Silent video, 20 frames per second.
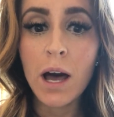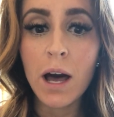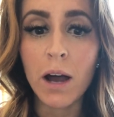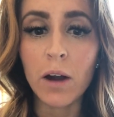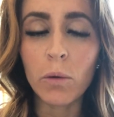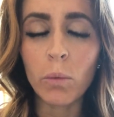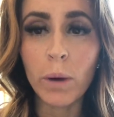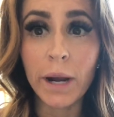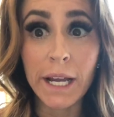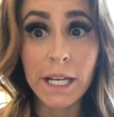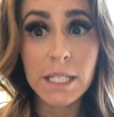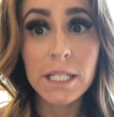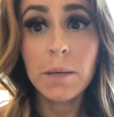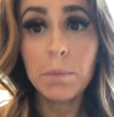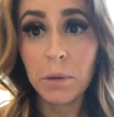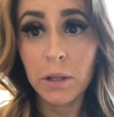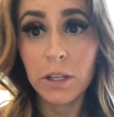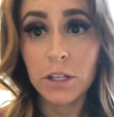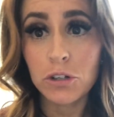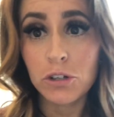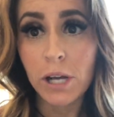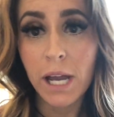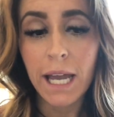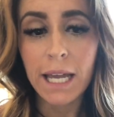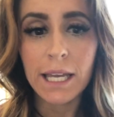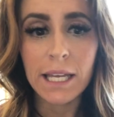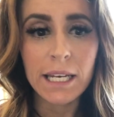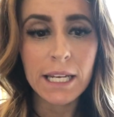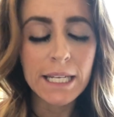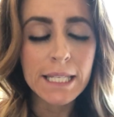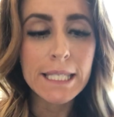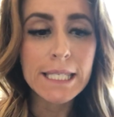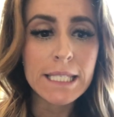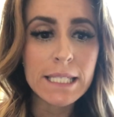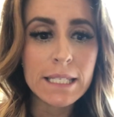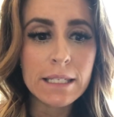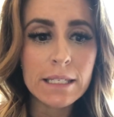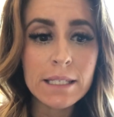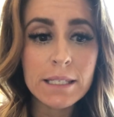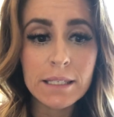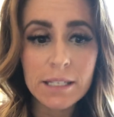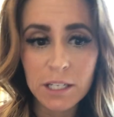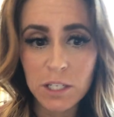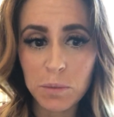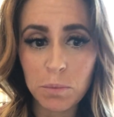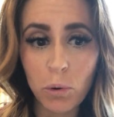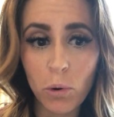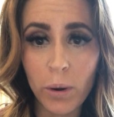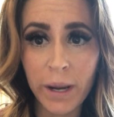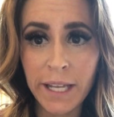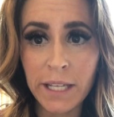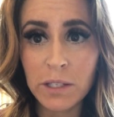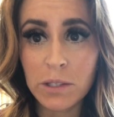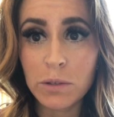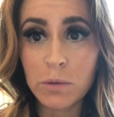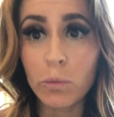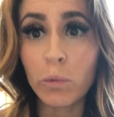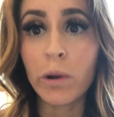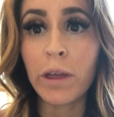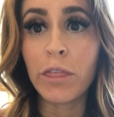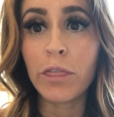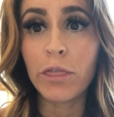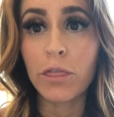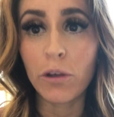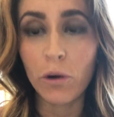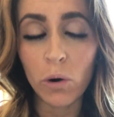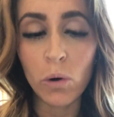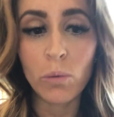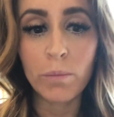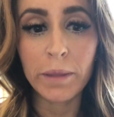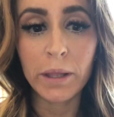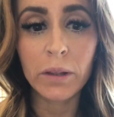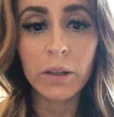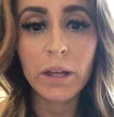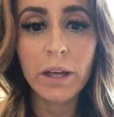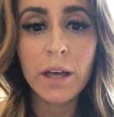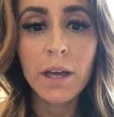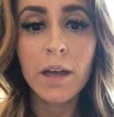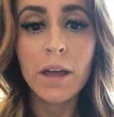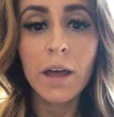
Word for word: or when I typically track it, it's six points with the oat milk.